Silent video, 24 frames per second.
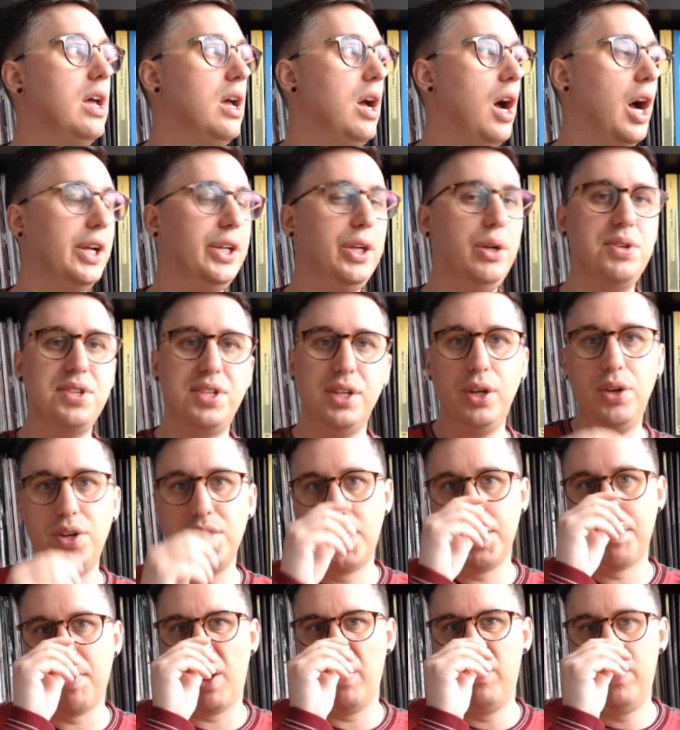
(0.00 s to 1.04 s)
I use it
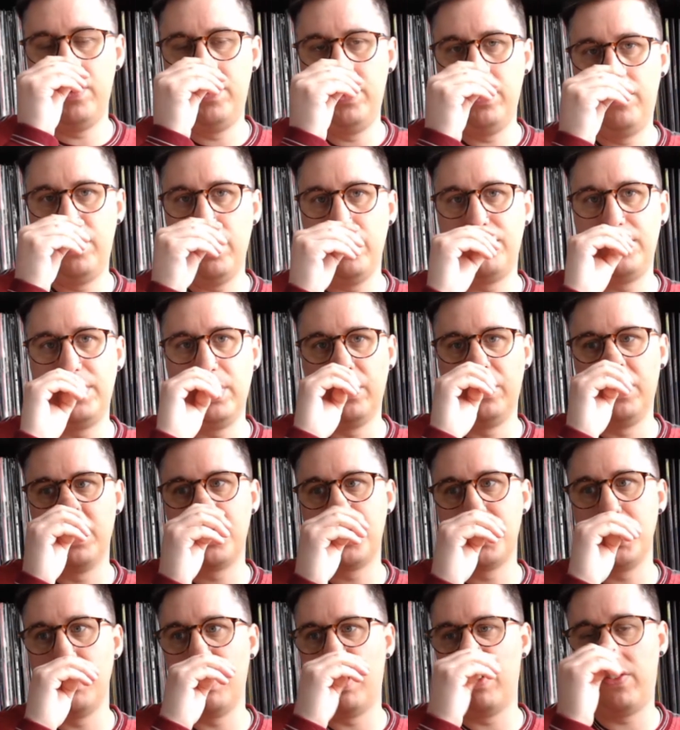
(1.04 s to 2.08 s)
usually about 50-50 on the
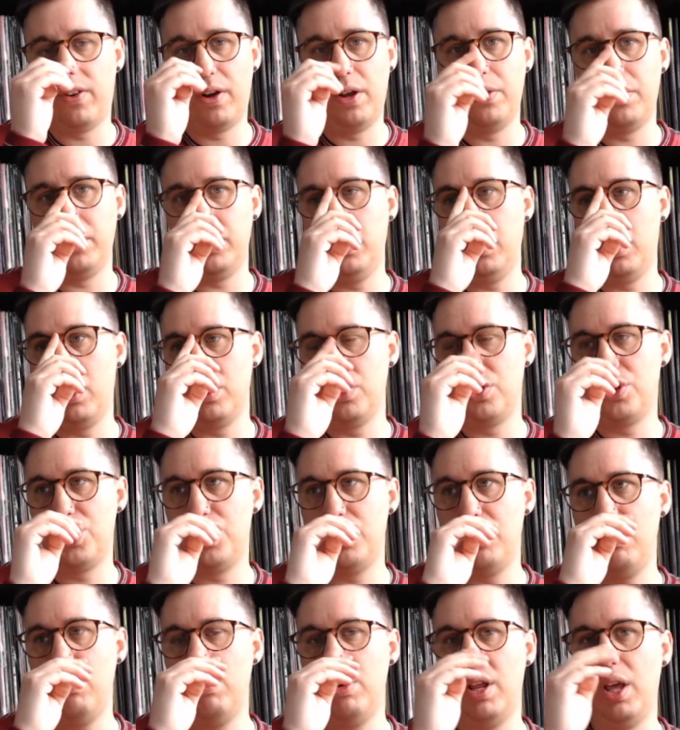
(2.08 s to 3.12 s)
2. I find that you can
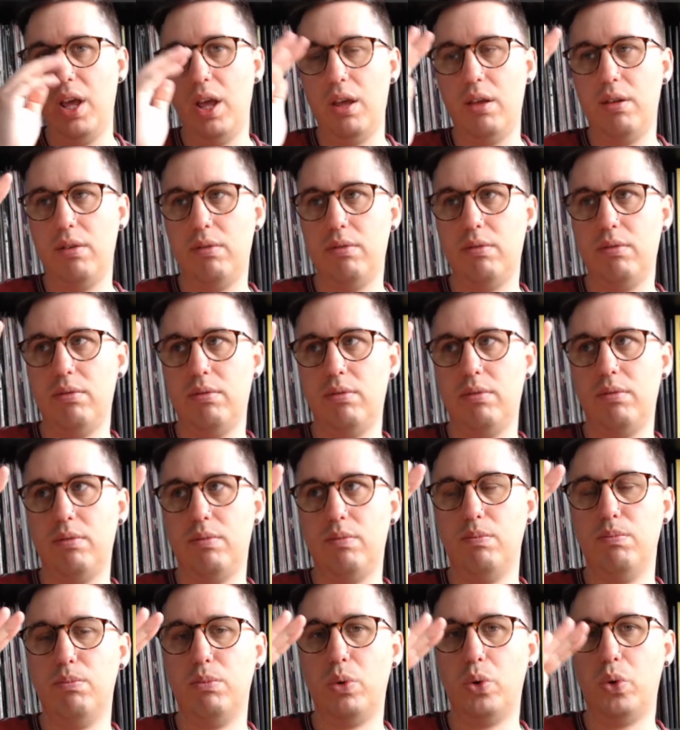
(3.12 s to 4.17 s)
tune it
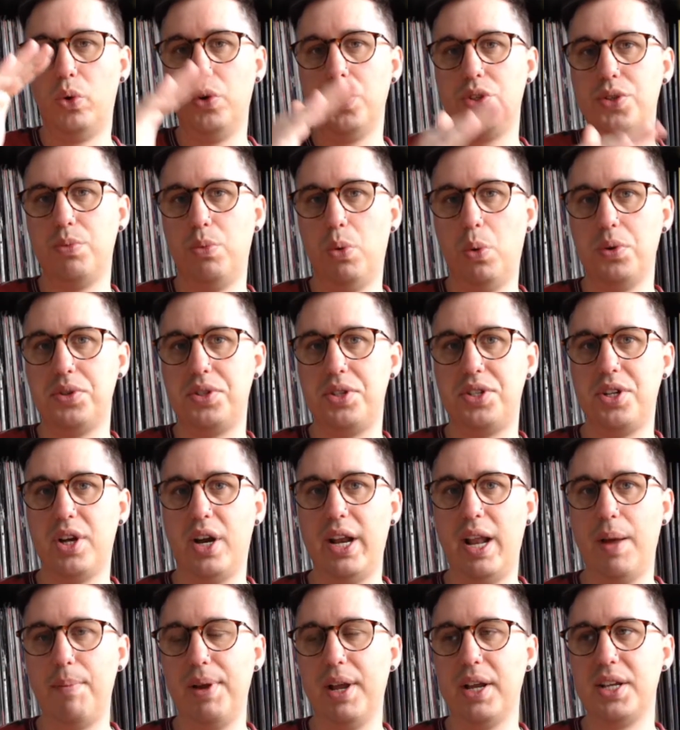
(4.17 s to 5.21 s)
more towards the
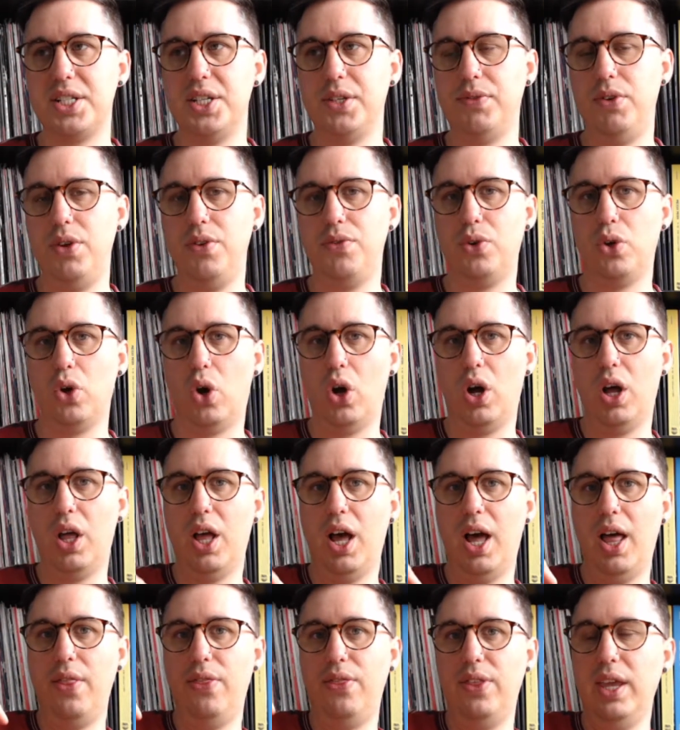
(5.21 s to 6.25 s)
dynamics if you've got
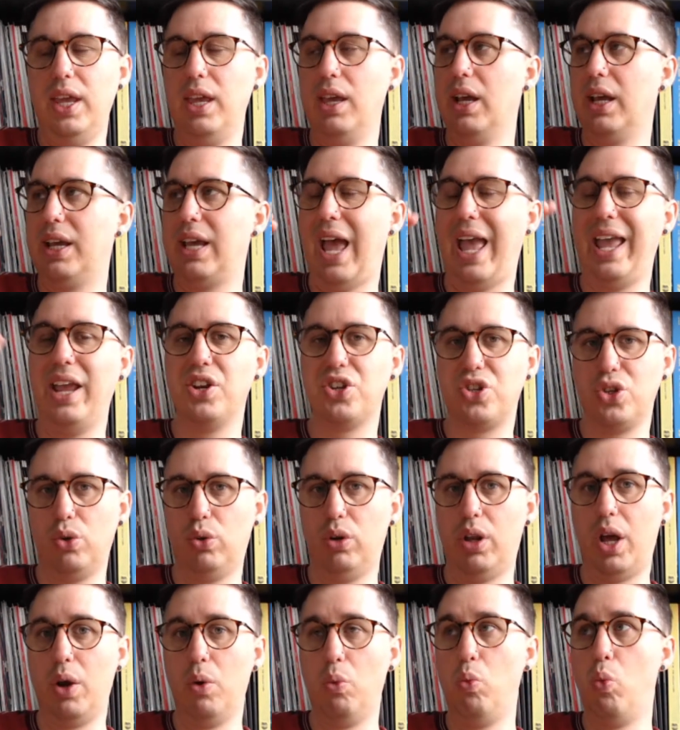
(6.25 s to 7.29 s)
the occasional
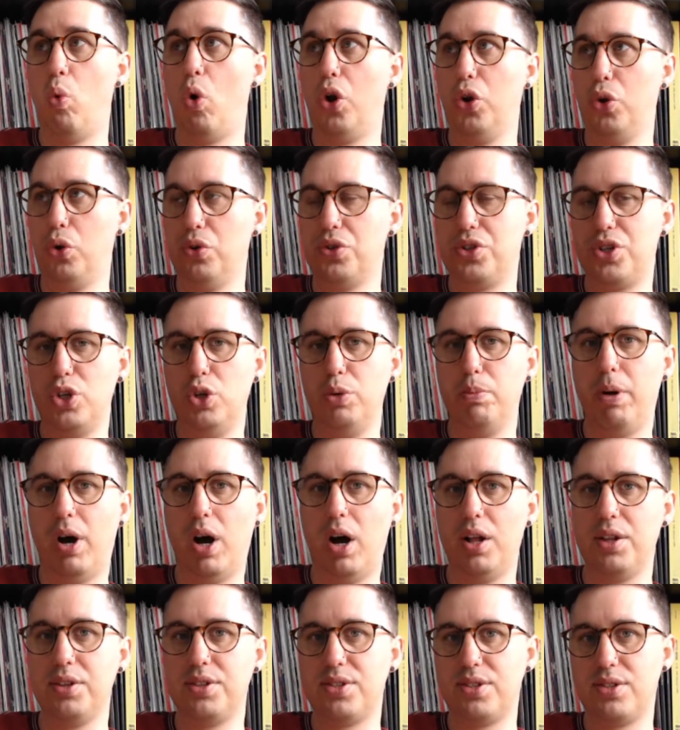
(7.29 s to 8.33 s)
like 1 or 2
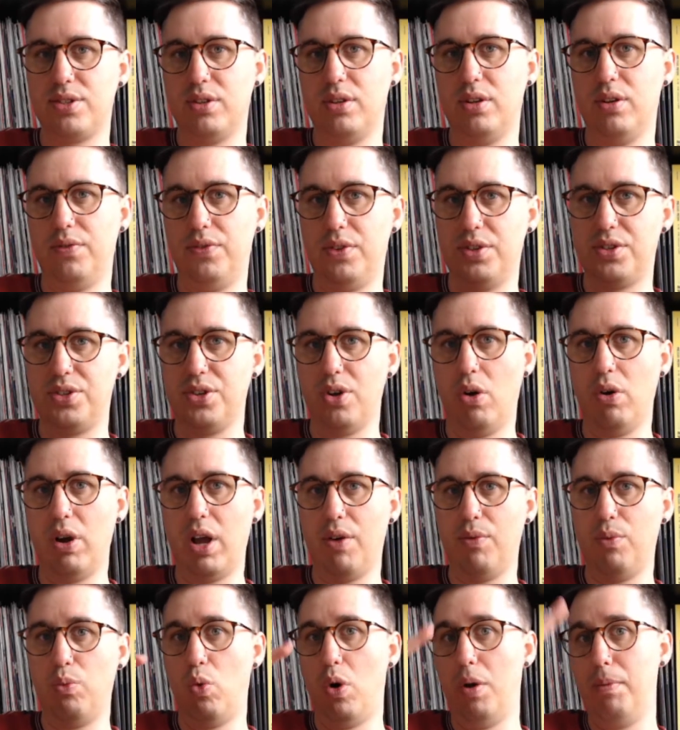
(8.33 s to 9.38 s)
parts of the song
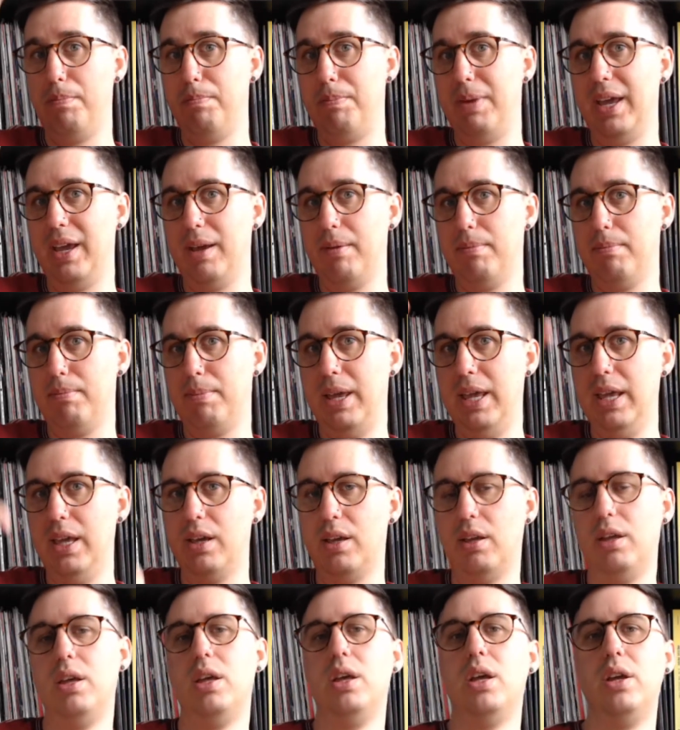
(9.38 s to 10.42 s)
have one big peak.
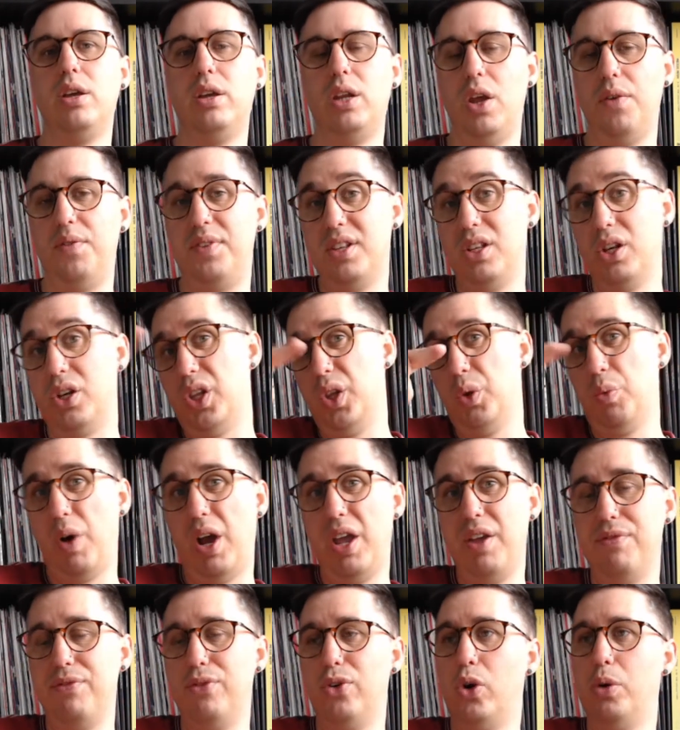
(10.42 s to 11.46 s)
You know, if you look at the
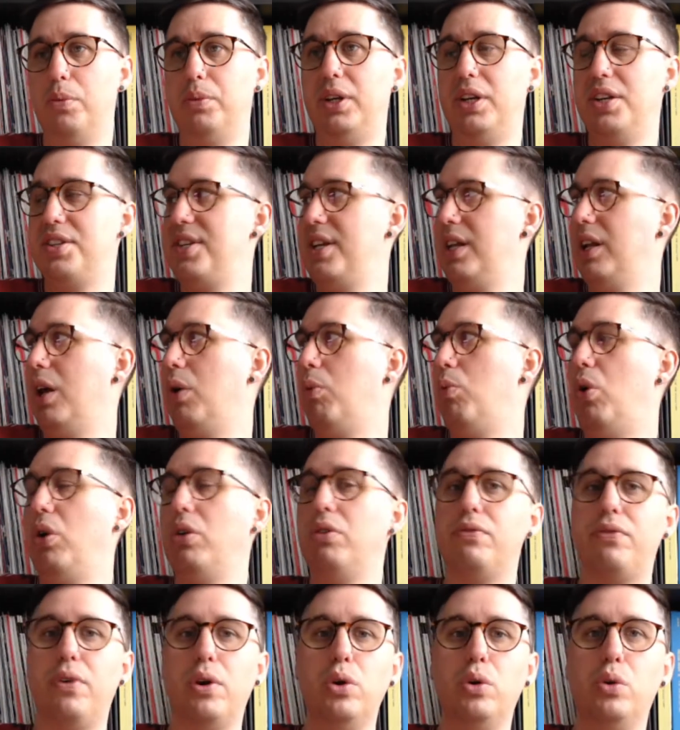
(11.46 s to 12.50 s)
waveform and you see like one
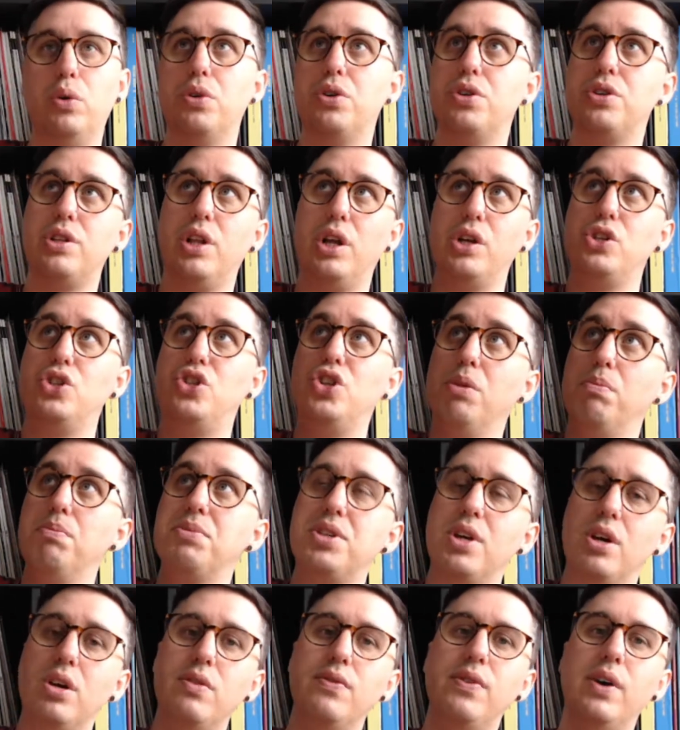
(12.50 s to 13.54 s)
vocal just like jumps
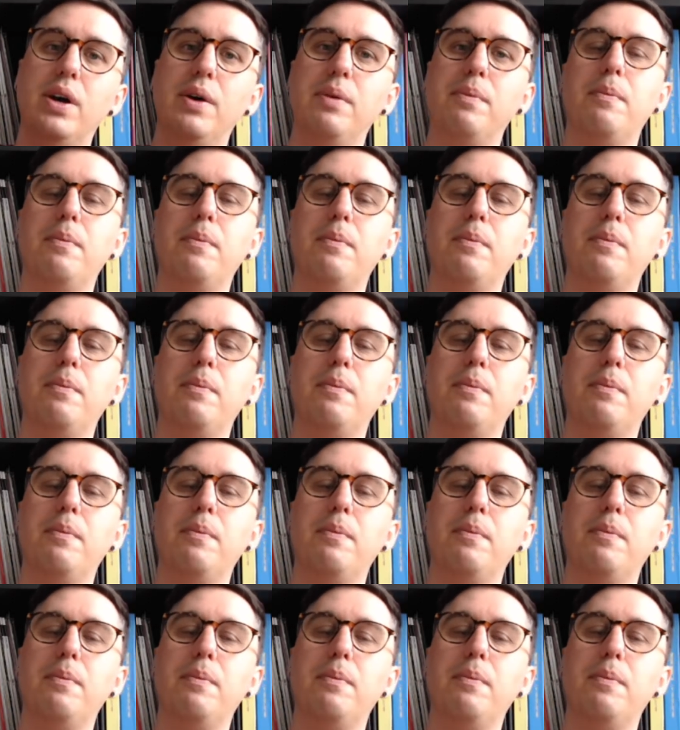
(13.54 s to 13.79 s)
over,